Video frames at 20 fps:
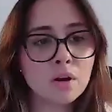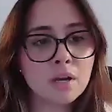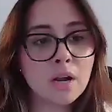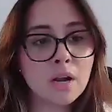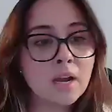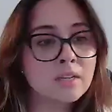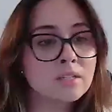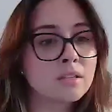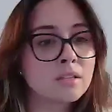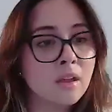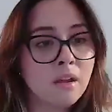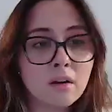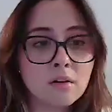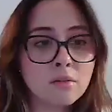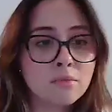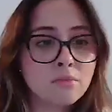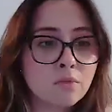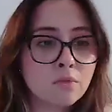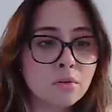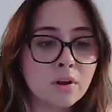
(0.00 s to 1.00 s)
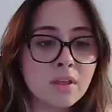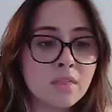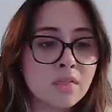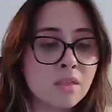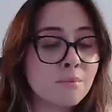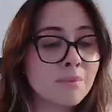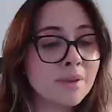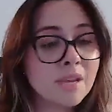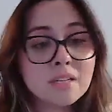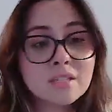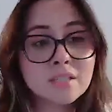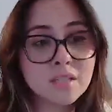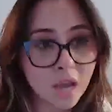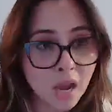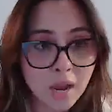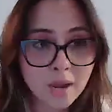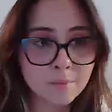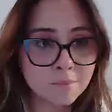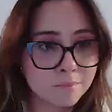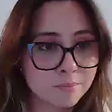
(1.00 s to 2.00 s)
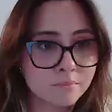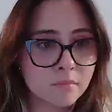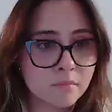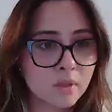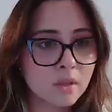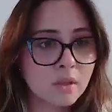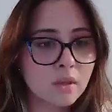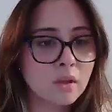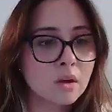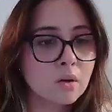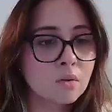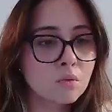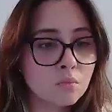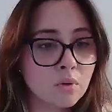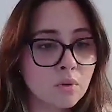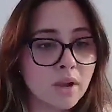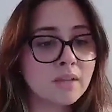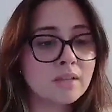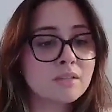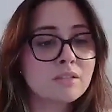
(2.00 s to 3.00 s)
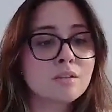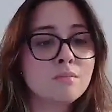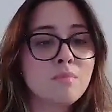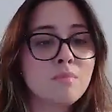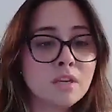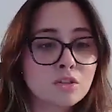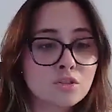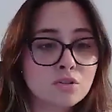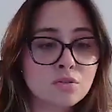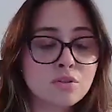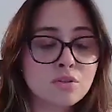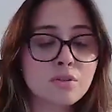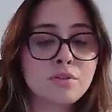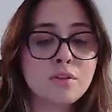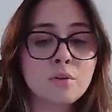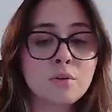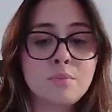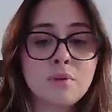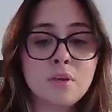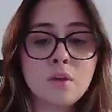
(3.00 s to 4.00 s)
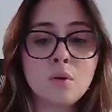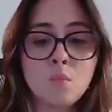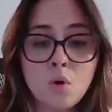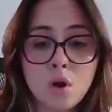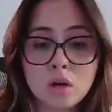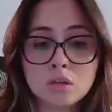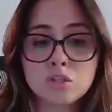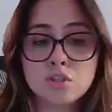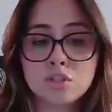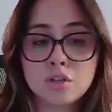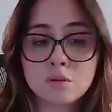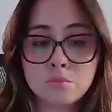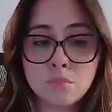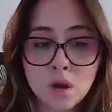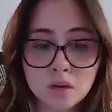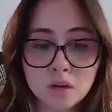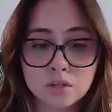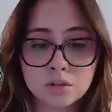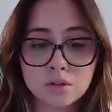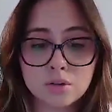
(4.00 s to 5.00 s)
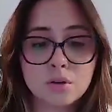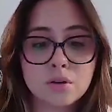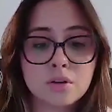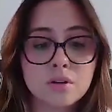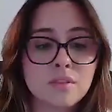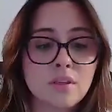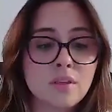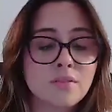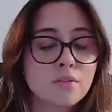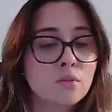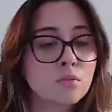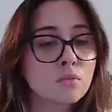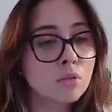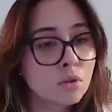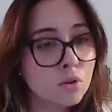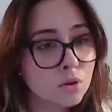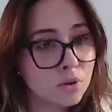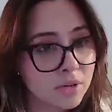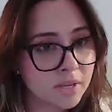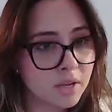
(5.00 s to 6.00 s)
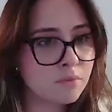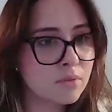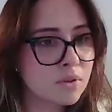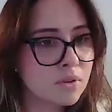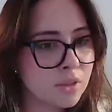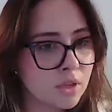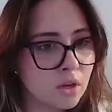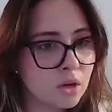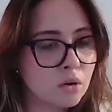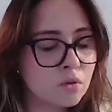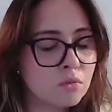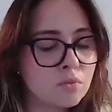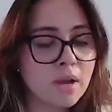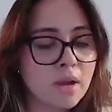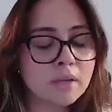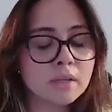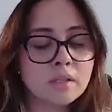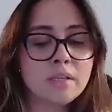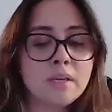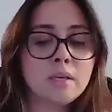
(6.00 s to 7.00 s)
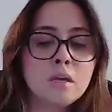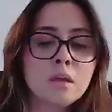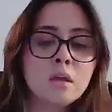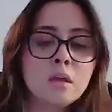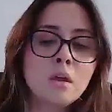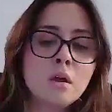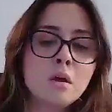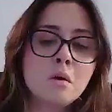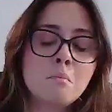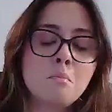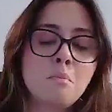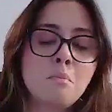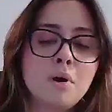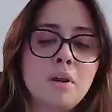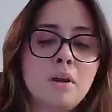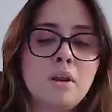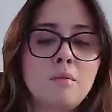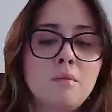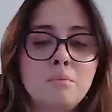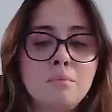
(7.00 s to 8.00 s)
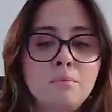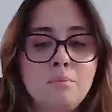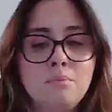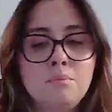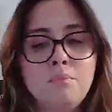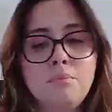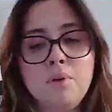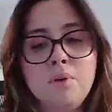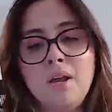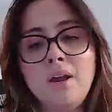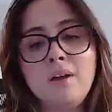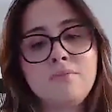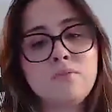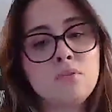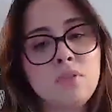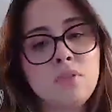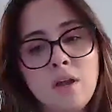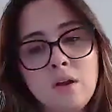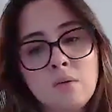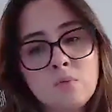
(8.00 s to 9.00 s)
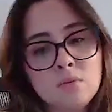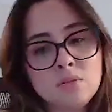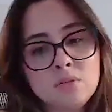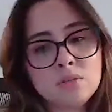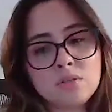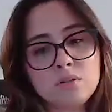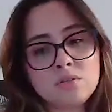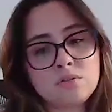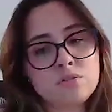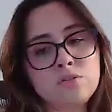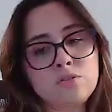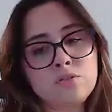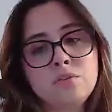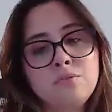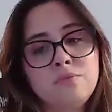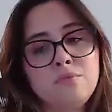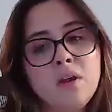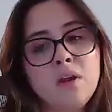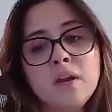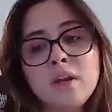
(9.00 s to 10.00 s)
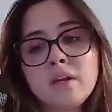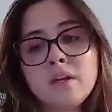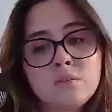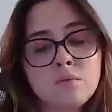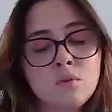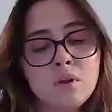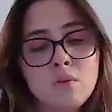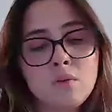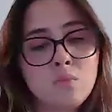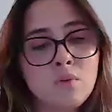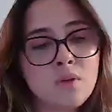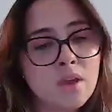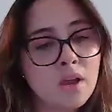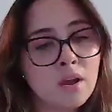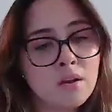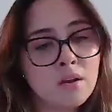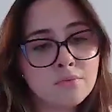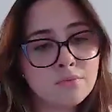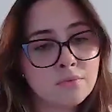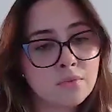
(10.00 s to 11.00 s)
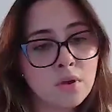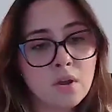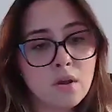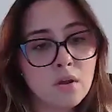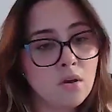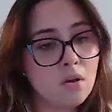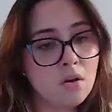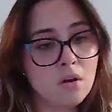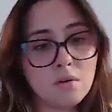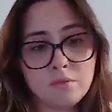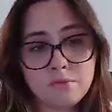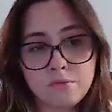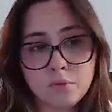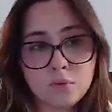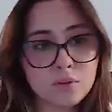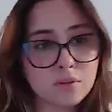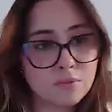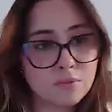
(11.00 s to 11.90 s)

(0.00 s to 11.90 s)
guys there for in the meantime, right? To make sure that they're being watched and monitored and that they're learning everything correctly. But after that, once they're certified and we have fully